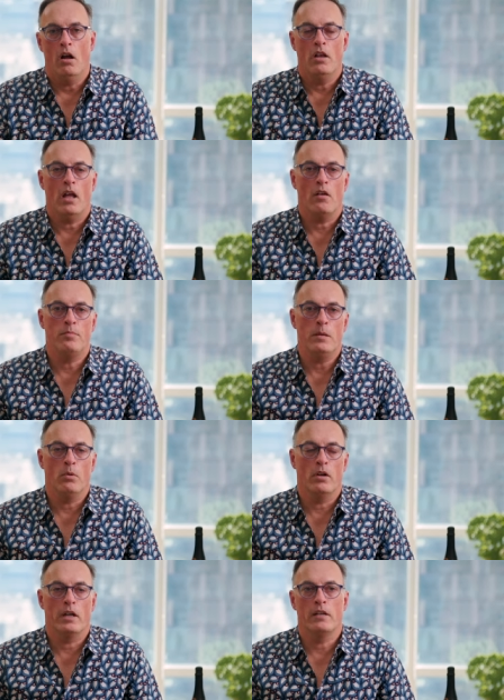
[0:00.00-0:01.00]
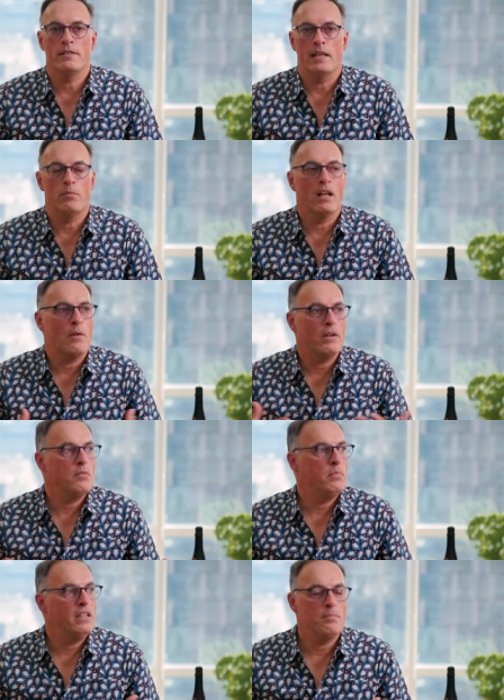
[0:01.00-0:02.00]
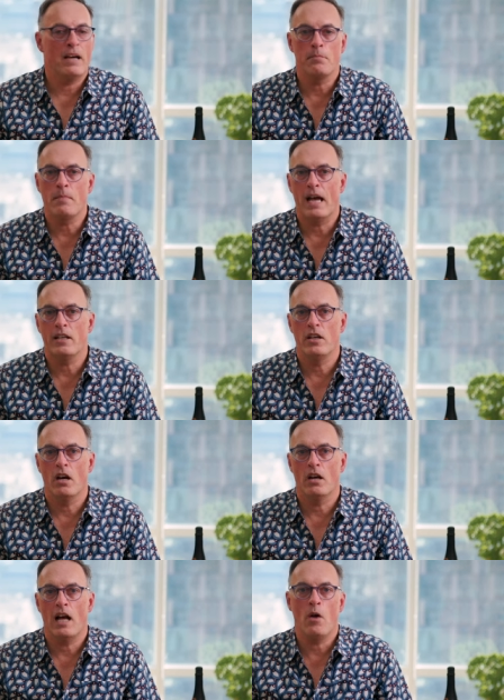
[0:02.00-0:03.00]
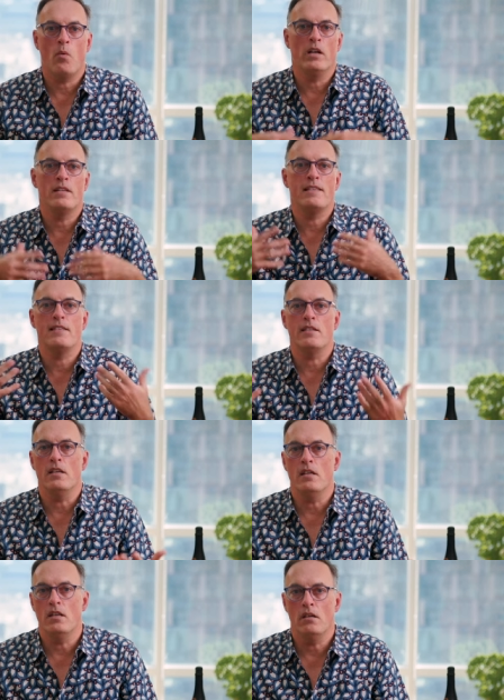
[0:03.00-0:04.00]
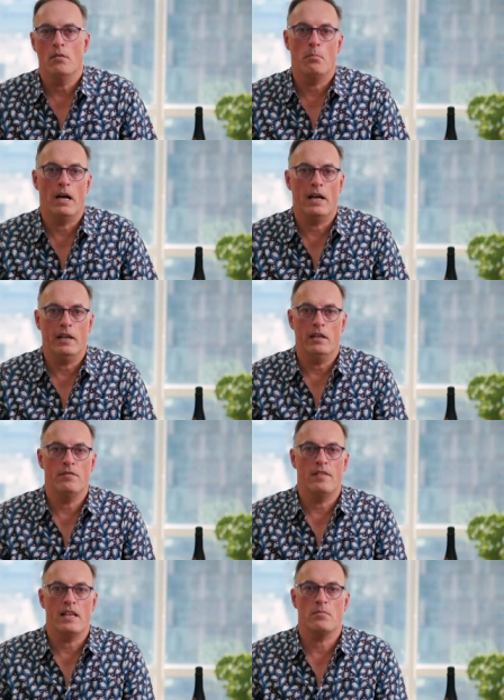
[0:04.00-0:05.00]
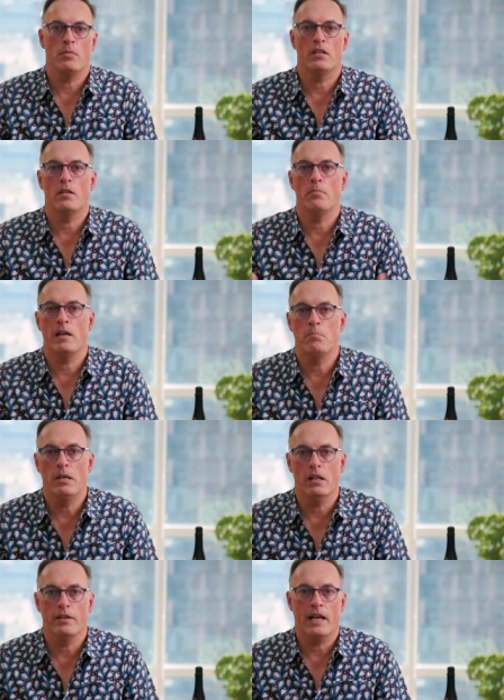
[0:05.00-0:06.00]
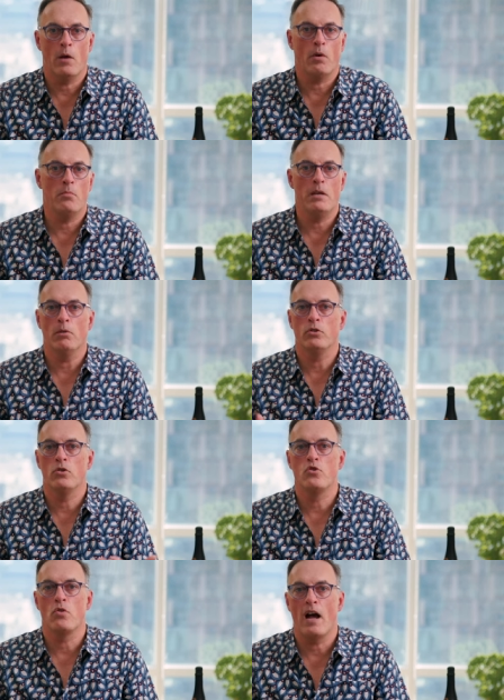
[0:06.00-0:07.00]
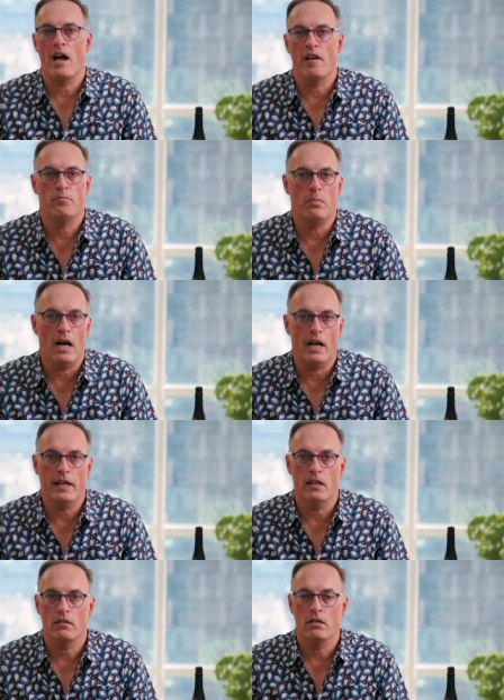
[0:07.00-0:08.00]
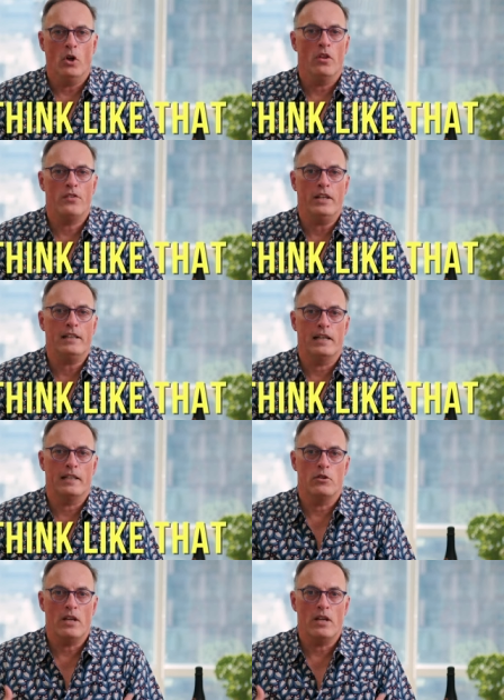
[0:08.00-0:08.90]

Uh, a lot of people are going to say, well, I want to be in my backyard. I want to see my investment and my building. I want to be able to drive by it. Don't think like that.